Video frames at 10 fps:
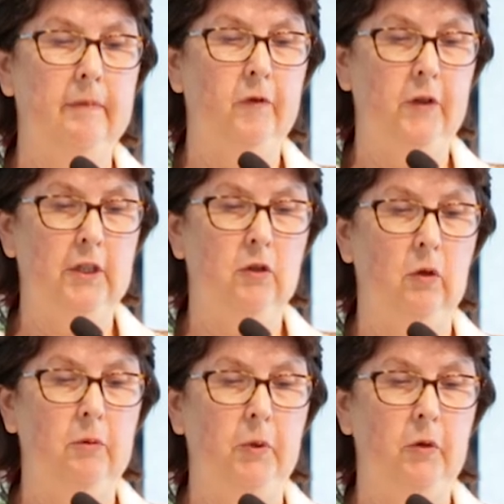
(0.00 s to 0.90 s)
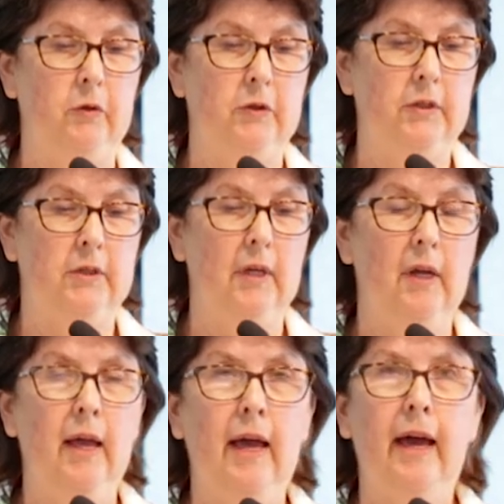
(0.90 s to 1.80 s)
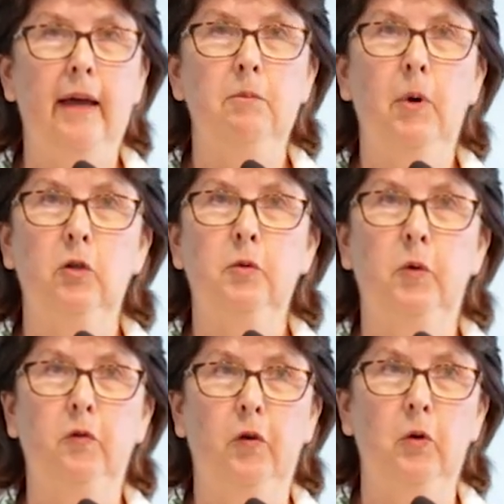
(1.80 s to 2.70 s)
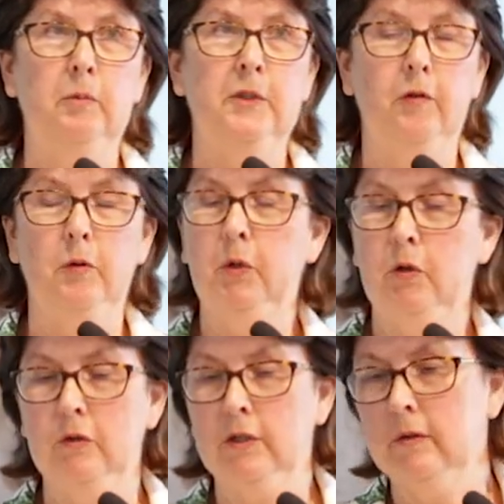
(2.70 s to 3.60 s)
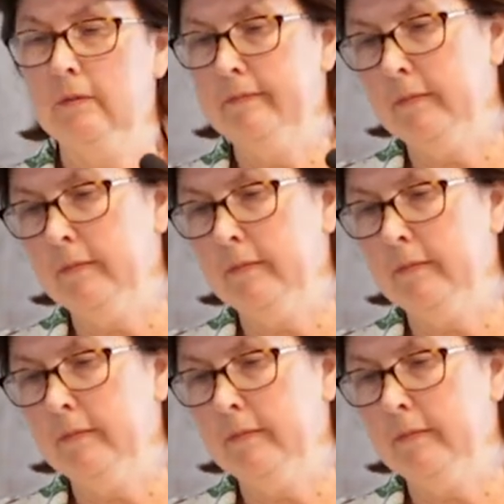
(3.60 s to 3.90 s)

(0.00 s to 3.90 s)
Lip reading: physical abuse, and multiple forms of abuse,